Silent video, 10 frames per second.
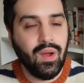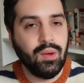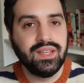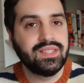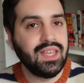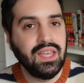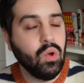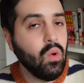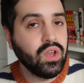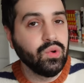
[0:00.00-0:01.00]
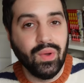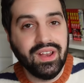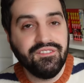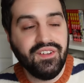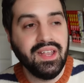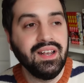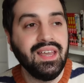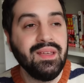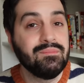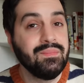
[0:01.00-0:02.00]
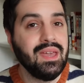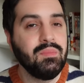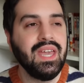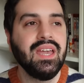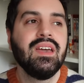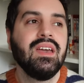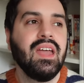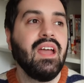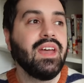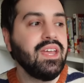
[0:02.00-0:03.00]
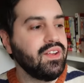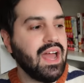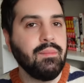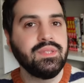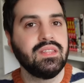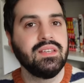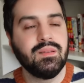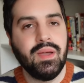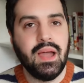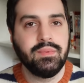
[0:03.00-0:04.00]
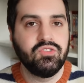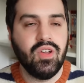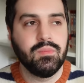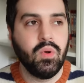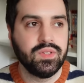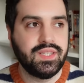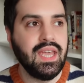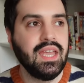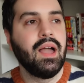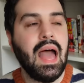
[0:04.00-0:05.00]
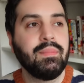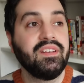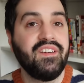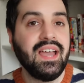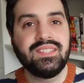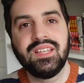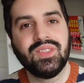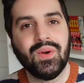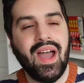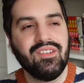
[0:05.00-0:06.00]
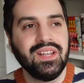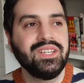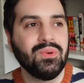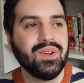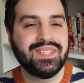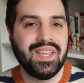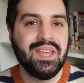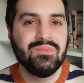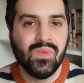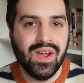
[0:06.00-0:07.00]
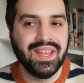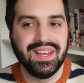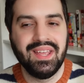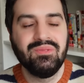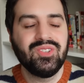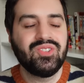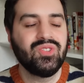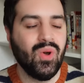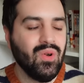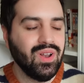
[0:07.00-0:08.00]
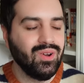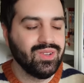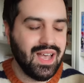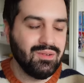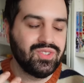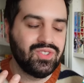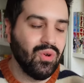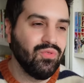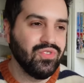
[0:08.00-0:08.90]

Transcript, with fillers: where we see Goku win finally, maybe. If that even happens in this, it might happen in Dragon Ball Z. I'm invested though. I really do want to see him win. He was so close. I was so